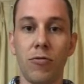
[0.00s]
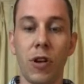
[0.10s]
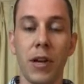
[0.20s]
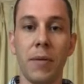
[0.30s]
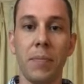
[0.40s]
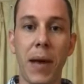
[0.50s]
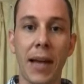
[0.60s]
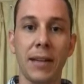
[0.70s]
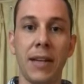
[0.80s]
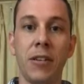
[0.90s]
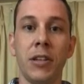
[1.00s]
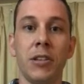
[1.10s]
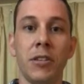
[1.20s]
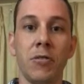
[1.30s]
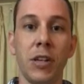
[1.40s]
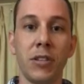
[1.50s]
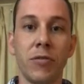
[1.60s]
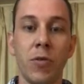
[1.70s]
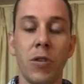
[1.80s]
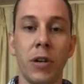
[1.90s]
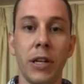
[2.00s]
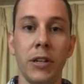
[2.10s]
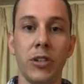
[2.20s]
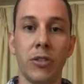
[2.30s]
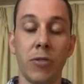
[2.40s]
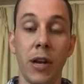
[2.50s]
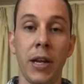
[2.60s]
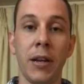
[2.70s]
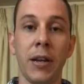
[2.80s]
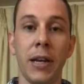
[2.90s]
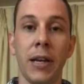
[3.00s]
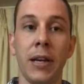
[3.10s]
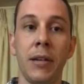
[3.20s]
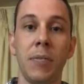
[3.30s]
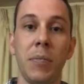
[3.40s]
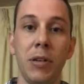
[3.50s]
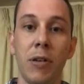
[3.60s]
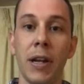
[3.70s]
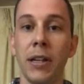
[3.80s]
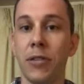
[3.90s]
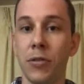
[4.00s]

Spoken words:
run back down into the reservoir and drain and be ready